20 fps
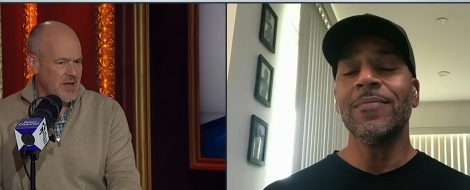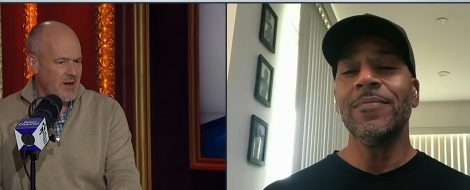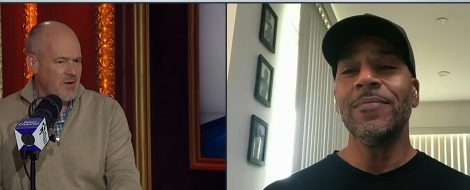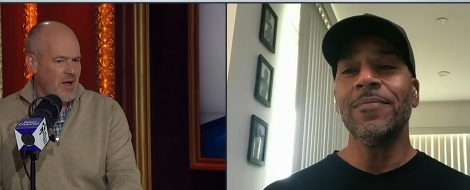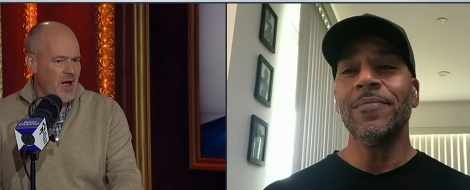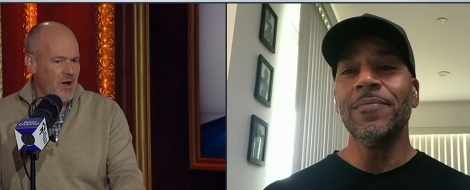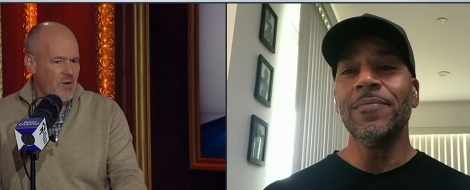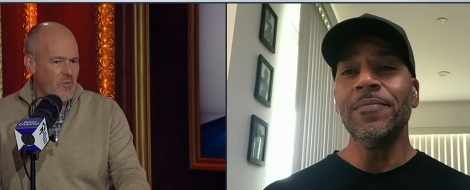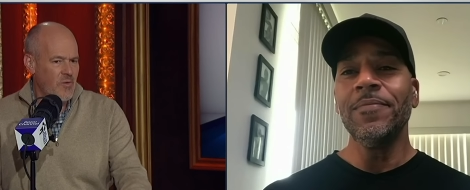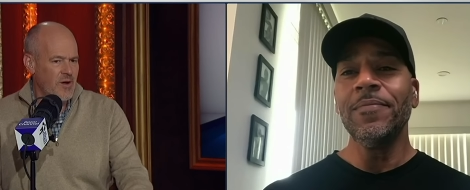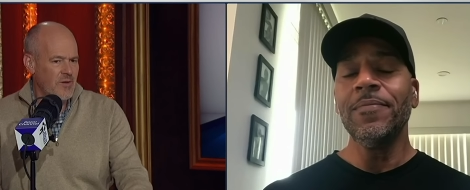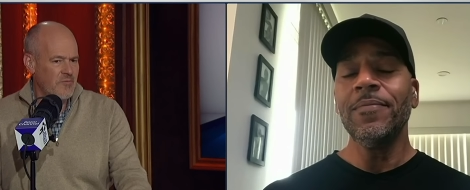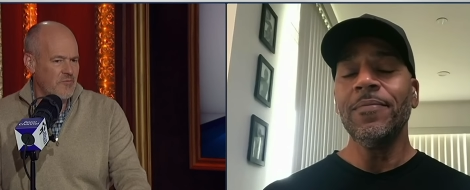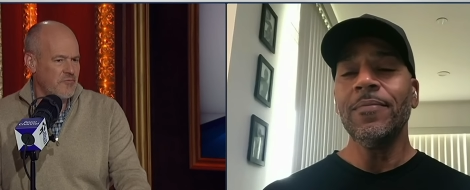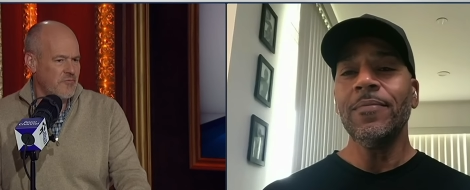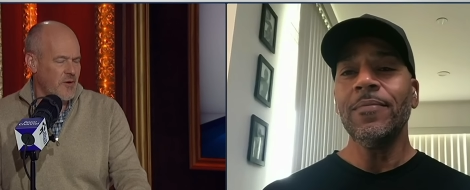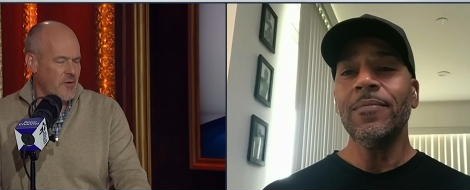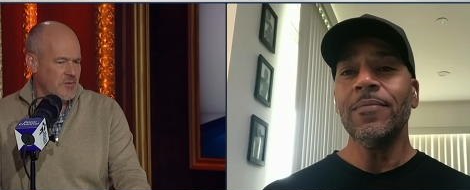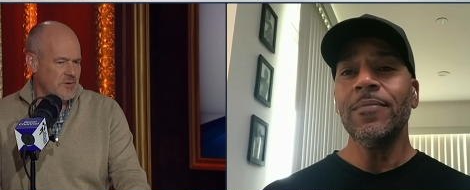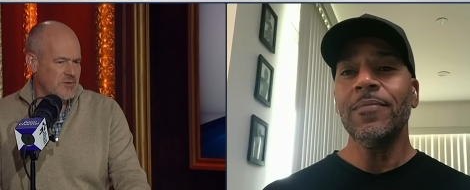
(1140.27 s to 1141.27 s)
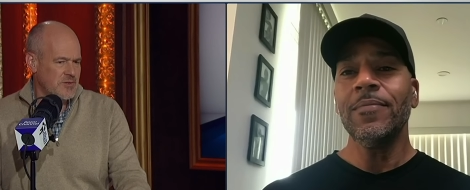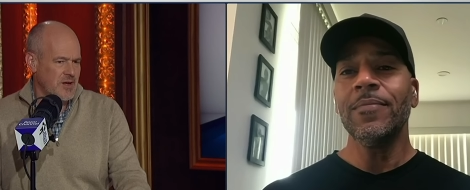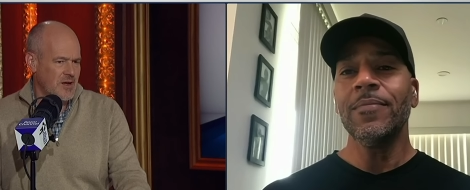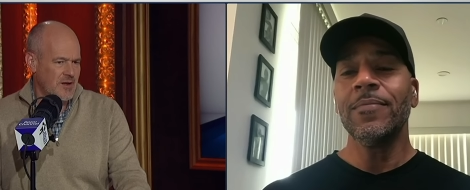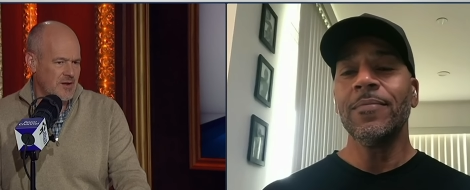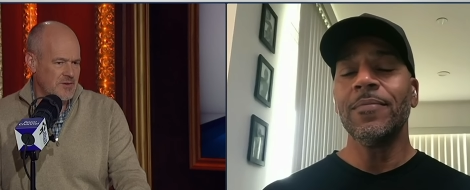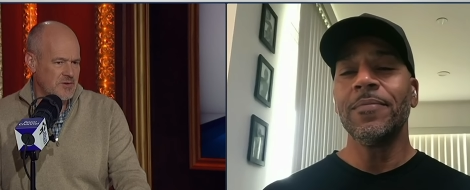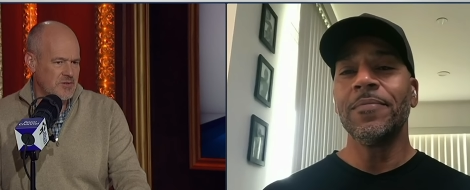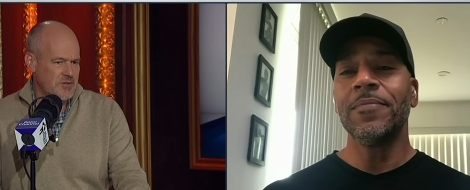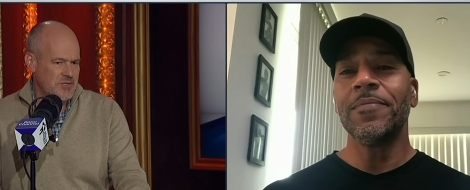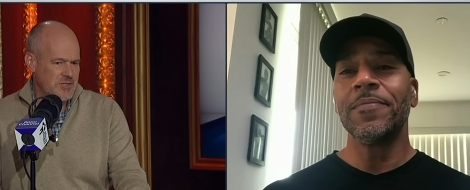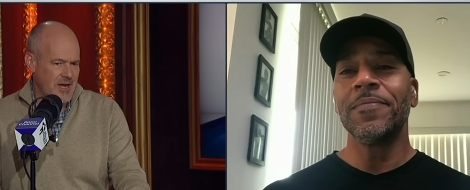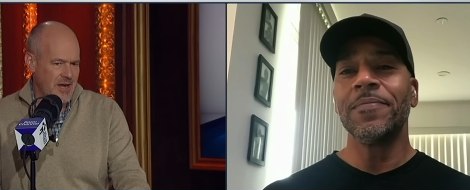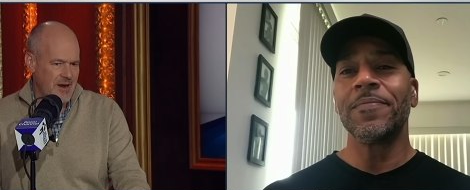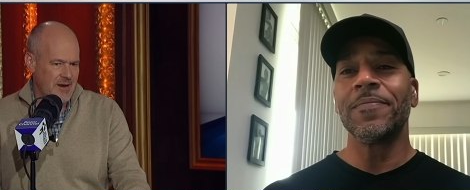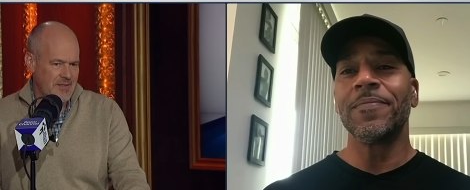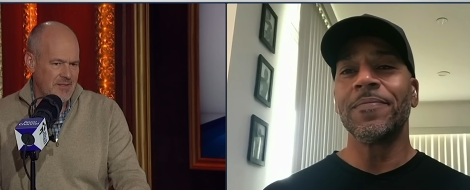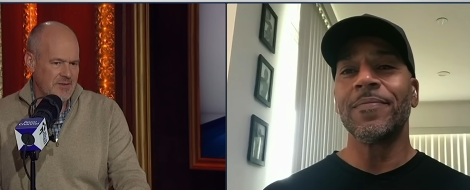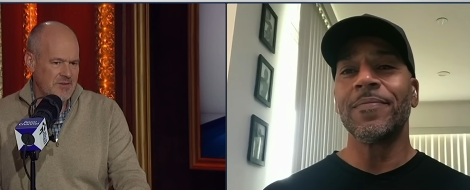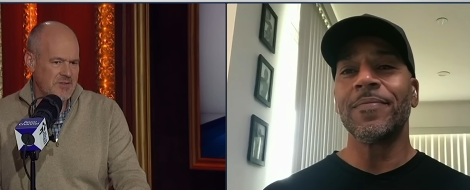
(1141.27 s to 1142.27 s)
Speaker 1: Because I want folks to
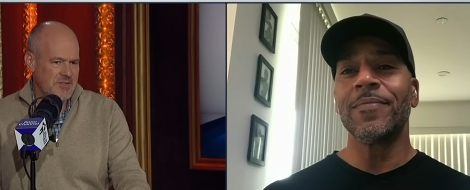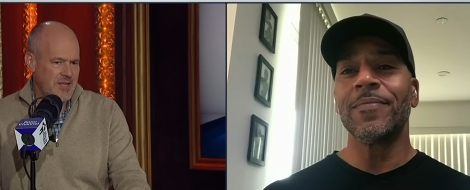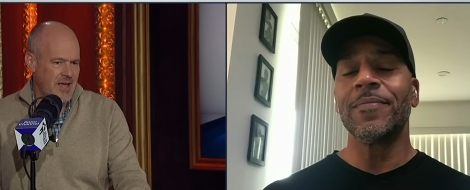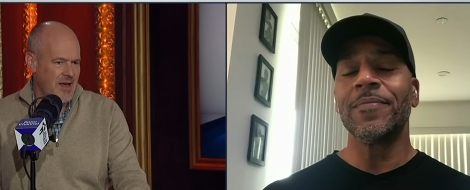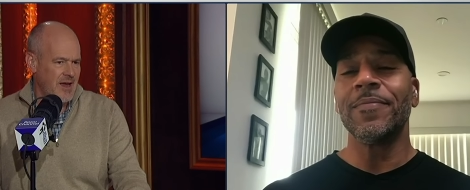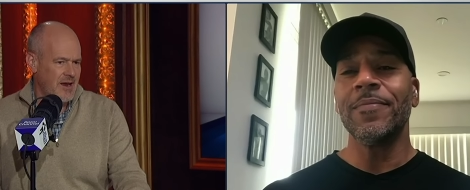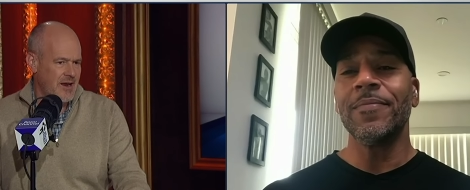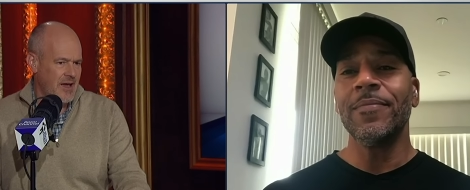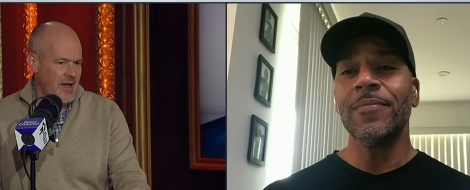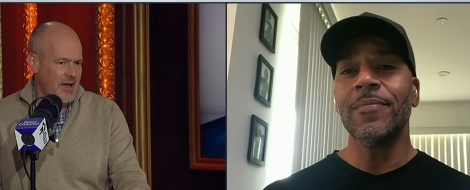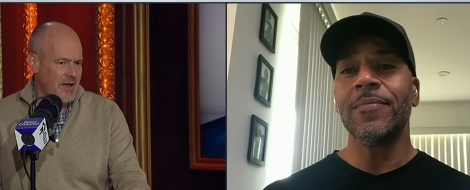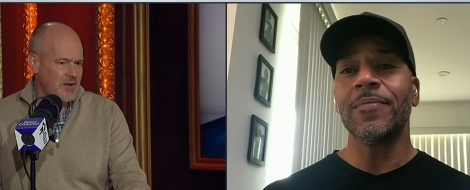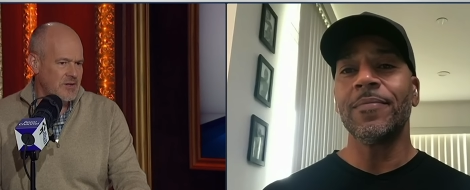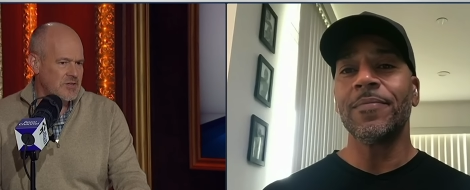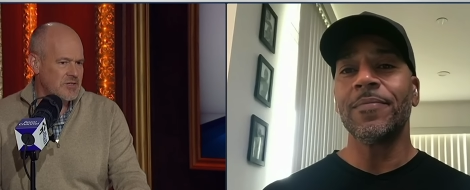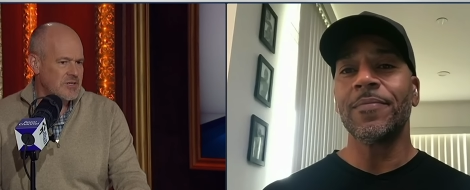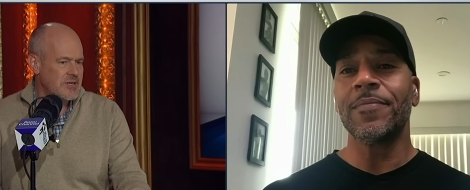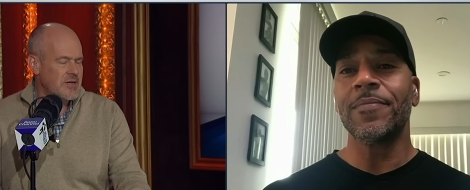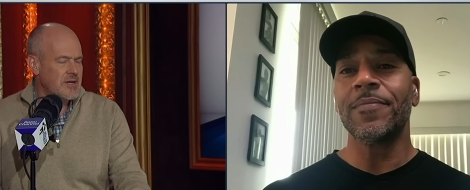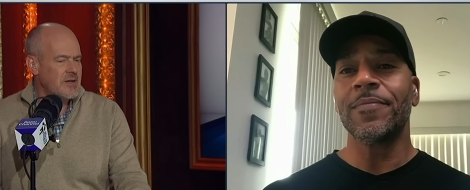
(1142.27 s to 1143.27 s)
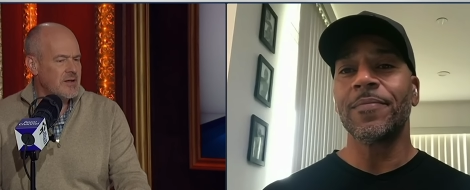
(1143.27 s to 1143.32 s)
understand in this day and age